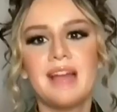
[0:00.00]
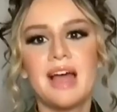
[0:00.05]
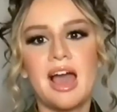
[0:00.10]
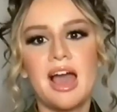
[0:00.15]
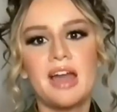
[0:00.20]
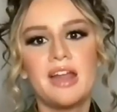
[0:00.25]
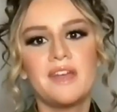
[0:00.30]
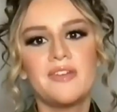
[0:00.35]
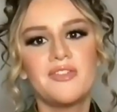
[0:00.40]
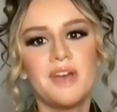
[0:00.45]

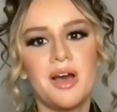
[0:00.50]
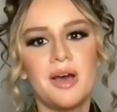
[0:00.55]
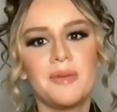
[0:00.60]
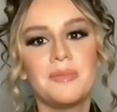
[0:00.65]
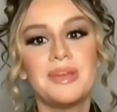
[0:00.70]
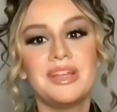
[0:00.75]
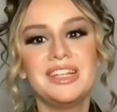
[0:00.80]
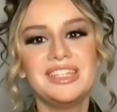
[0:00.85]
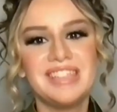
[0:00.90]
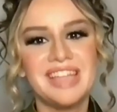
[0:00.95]
of
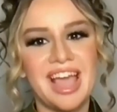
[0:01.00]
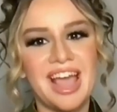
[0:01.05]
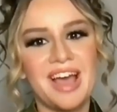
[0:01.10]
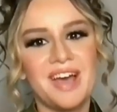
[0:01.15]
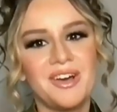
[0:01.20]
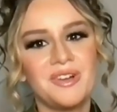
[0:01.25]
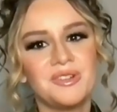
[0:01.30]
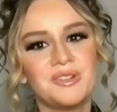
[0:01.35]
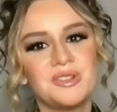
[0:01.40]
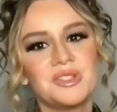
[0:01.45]

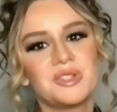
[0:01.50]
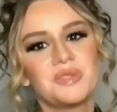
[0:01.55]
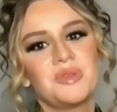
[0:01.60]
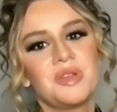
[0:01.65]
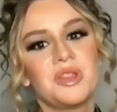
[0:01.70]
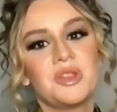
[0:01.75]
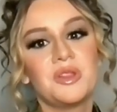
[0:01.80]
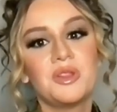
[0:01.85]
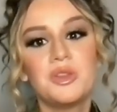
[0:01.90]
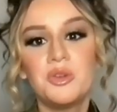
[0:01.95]
downs
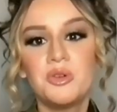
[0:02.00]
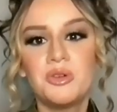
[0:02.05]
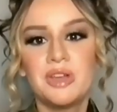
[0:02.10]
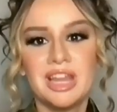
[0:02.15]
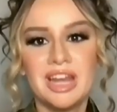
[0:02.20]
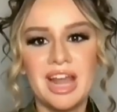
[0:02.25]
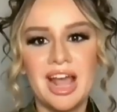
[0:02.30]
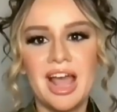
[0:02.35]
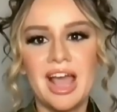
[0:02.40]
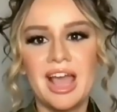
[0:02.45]
with Luke and
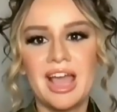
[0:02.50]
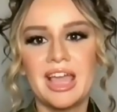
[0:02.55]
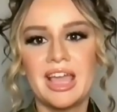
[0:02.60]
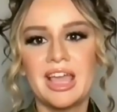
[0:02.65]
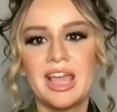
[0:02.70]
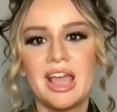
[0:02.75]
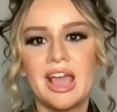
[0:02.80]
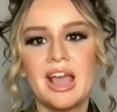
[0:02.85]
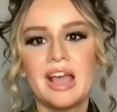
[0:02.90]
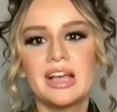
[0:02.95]
I.
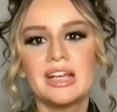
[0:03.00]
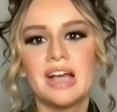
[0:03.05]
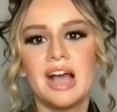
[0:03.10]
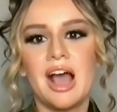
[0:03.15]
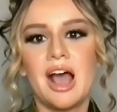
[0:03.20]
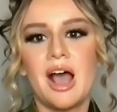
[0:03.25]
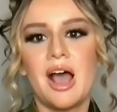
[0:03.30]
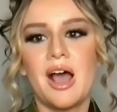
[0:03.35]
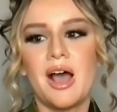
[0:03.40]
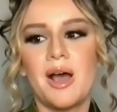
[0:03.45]

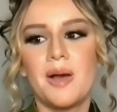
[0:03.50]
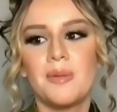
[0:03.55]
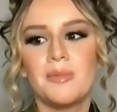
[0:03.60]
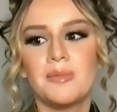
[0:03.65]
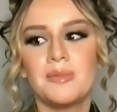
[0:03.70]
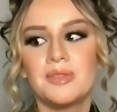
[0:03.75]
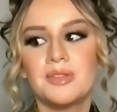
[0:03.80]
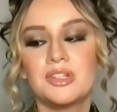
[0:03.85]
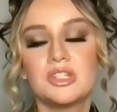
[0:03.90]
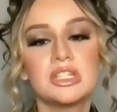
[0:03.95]

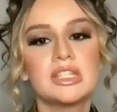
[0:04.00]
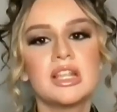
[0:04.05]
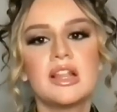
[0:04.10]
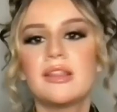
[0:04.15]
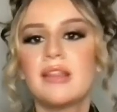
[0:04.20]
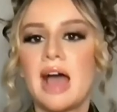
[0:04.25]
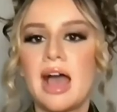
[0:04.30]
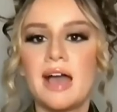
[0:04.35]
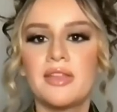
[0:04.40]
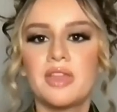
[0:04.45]
There's just a
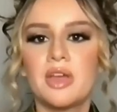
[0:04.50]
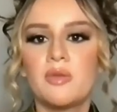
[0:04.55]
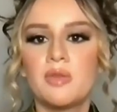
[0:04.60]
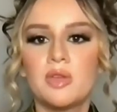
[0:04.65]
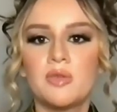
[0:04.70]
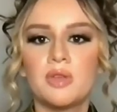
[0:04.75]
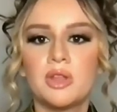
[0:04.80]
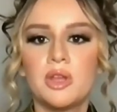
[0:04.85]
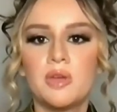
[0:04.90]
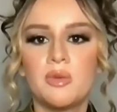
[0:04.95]
lot that we
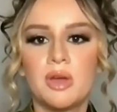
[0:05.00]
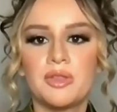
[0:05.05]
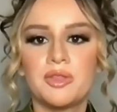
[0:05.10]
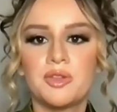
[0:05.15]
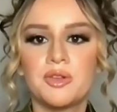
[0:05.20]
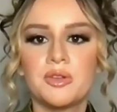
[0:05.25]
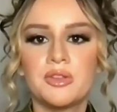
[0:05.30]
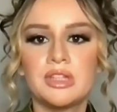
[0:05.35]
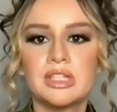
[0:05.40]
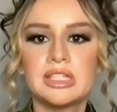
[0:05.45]
really went
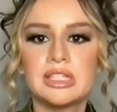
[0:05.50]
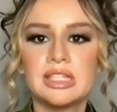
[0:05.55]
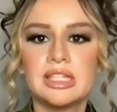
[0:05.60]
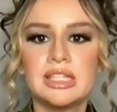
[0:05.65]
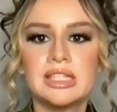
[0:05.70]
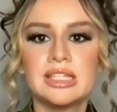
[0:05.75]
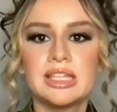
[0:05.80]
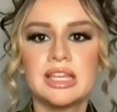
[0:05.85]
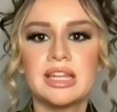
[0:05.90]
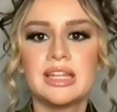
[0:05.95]
through this
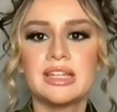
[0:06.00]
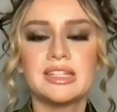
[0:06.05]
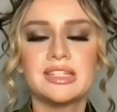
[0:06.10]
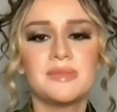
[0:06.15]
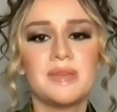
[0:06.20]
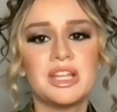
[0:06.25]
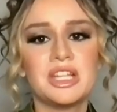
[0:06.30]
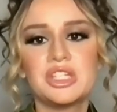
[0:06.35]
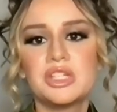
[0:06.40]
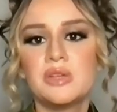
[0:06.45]
season, and
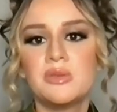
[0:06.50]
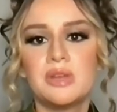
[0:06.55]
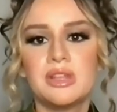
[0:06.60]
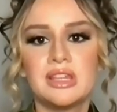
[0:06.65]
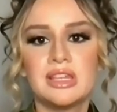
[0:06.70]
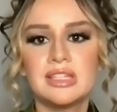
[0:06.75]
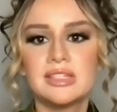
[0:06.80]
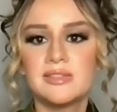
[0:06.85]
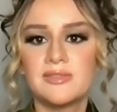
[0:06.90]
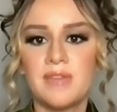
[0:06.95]
especially with
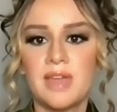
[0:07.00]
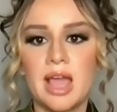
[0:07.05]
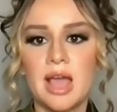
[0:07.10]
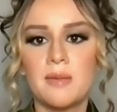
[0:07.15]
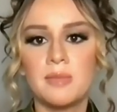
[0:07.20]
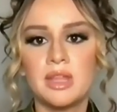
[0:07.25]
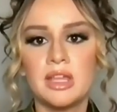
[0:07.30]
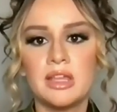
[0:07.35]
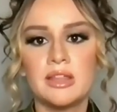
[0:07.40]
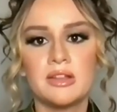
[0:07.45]
his
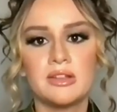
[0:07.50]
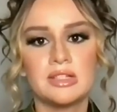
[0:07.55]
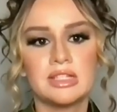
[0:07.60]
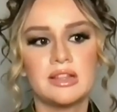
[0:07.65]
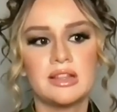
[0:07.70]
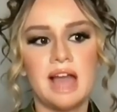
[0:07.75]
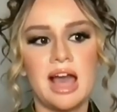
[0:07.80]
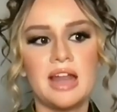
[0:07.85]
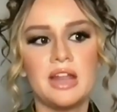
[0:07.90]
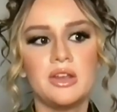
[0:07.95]
family, there's a
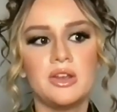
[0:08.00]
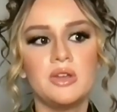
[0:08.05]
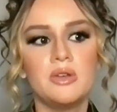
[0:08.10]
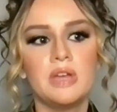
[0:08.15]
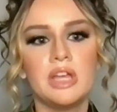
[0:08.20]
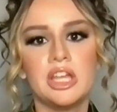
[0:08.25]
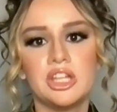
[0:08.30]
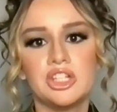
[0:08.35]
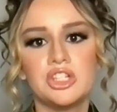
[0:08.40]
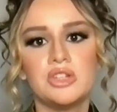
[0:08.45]
lot of new
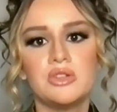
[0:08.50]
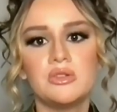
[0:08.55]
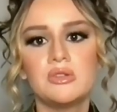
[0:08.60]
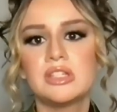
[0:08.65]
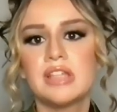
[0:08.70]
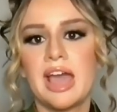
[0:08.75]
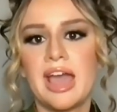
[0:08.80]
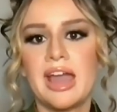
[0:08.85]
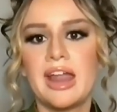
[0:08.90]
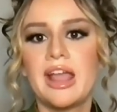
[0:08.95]
issues
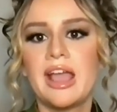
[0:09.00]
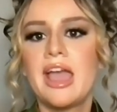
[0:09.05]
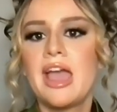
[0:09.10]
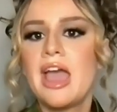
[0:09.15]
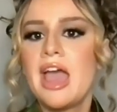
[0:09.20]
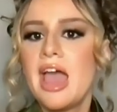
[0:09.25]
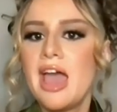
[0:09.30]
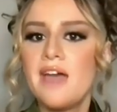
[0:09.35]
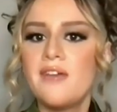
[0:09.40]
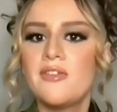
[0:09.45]
that
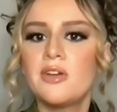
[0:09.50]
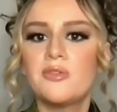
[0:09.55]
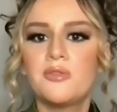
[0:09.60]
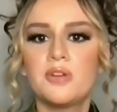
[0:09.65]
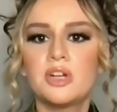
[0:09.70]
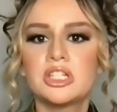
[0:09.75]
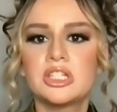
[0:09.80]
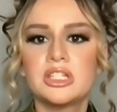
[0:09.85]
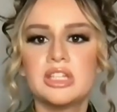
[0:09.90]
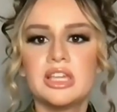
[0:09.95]
have
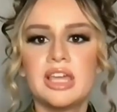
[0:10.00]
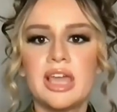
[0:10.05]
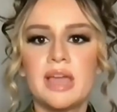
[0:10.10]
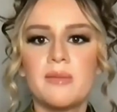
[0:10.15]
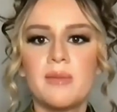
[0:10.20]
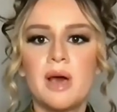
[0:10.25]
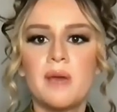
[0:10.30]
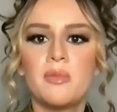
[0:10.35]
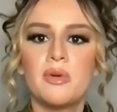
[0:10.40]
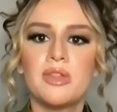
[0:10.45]
unfortunately came
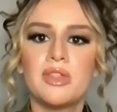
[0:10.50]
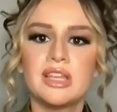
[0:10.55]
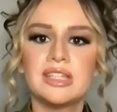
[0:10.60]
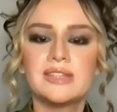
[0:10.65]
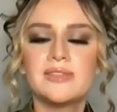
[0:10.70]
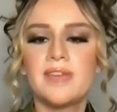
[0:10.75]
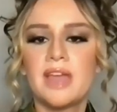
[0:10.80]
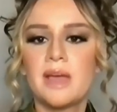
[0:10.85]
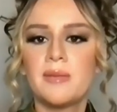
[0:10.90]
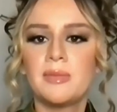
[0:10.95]
up with his
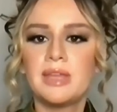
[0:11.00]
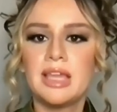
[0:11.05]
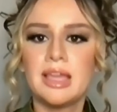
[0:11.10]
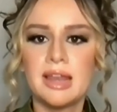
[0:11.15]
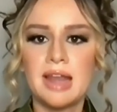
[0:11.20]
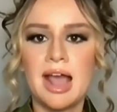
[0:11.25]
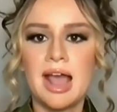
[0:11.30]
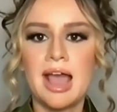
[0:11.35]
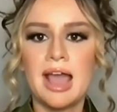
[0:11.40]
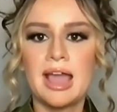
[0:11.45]
family and
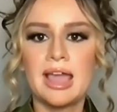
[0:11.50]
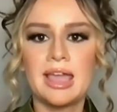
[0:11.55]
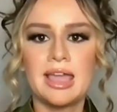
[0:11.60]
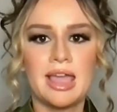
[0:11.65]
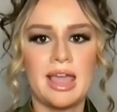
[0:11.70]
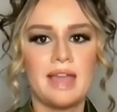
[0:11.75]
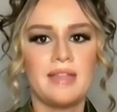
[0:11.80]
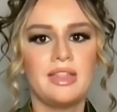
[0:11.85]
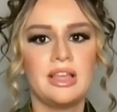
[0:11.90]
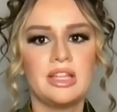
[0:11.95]
I,
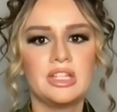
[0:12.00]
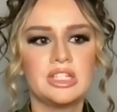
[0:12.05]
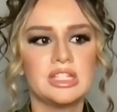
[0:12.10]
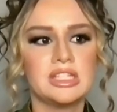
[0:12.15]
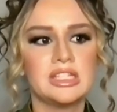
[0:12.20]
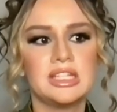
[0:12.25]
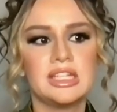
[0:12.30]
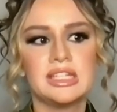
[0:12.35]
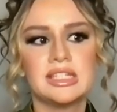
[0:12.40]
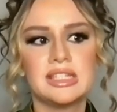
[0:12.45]
and they just
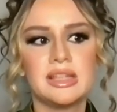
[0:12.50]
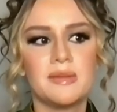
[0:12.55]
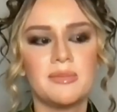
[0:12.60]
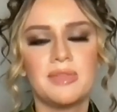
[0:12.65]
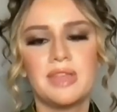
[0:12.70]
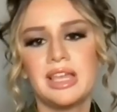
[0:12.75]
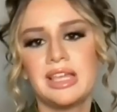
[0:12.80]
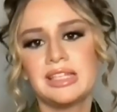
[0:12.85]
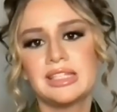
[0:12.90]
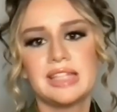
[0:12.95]
did some
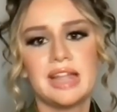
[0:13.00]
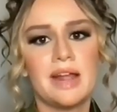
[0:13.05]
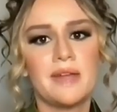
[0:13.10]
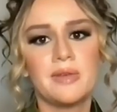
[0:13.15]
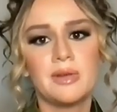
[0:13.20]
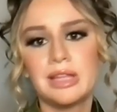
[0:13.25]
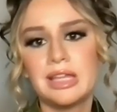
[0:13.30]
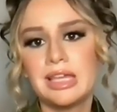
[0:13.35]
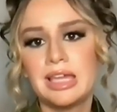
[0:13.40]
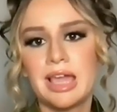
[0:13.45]
things that I
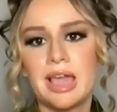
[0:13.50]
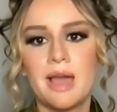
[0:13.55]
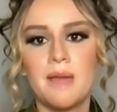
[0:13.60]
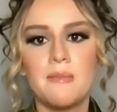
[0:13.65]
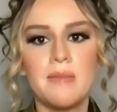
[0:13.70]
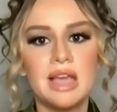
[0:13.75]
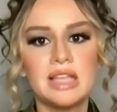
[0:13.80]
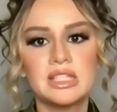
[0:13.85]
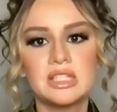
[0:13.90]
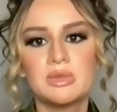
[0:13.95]
really can't
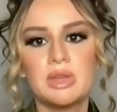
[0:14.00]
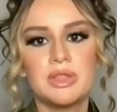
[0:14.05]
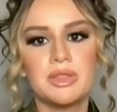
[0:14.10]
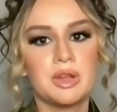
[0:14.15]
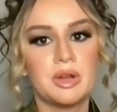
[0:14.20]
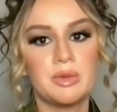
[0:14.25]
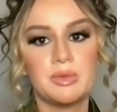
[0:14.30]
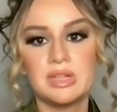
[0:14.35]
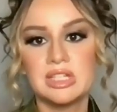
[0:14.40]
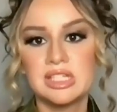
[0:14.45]
mess with
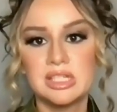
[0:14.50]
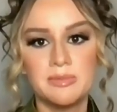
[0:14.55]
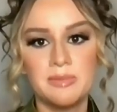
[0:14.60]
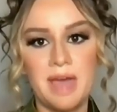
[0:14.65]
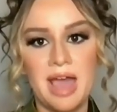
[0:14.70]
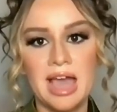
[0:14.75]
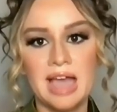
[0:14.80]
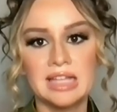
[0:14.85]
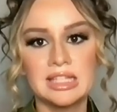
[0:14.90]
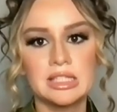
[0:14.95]
or
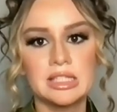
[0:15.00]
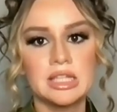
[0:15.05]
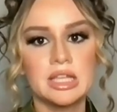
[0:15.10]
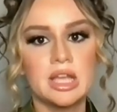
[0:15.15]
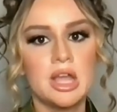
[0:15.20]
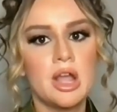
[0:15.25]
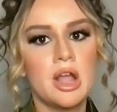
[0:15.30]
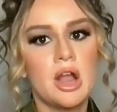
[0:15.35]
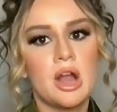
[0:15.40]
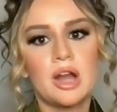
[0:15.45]
respect
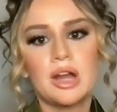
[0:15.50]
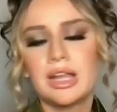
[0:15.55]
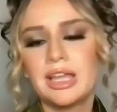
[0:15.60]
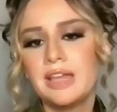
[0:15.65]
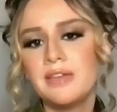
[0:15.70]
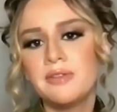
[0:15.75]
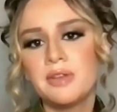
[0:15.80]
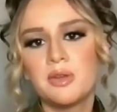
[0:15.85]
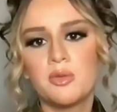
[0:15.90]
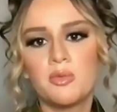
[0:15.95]
or
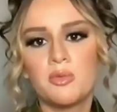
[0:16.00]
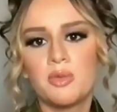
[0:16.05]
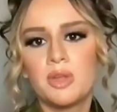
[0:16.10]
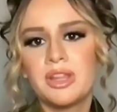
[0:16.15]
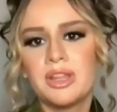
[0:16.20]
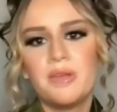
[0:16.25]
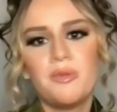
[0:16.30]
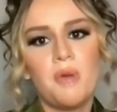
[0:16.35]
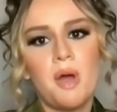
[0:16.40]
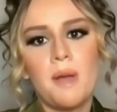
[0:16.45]
even
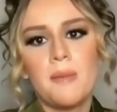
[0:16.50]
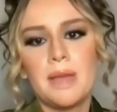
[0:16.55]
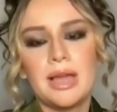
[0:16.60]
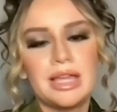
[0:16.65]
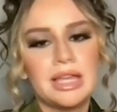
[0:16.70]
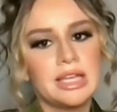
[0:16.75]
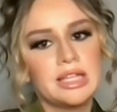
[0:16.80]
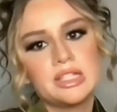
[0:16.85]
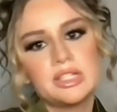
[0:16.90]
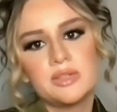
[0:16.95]
really want my
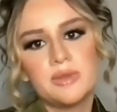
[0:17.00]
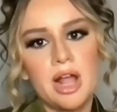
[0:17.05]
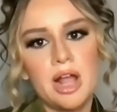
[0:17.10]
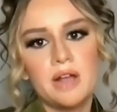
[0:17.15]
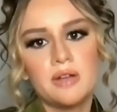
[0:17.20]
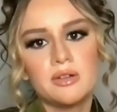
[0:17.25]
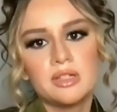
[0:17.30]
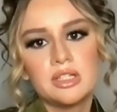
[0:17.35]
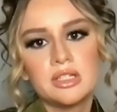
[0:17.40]
kids around.